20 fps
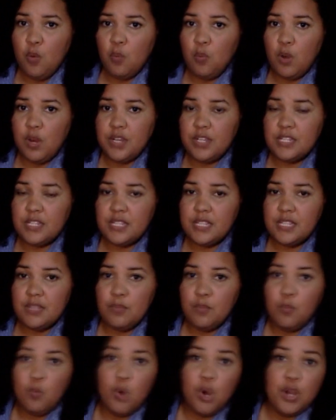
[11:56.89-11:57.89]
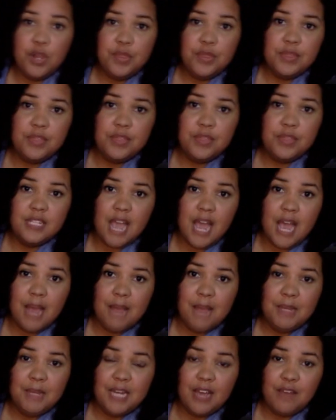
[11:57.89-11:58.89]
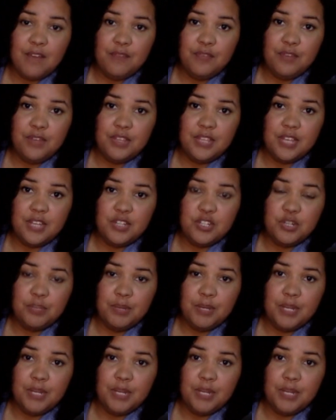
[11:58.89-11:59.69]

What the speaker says: worth the time and effort that you're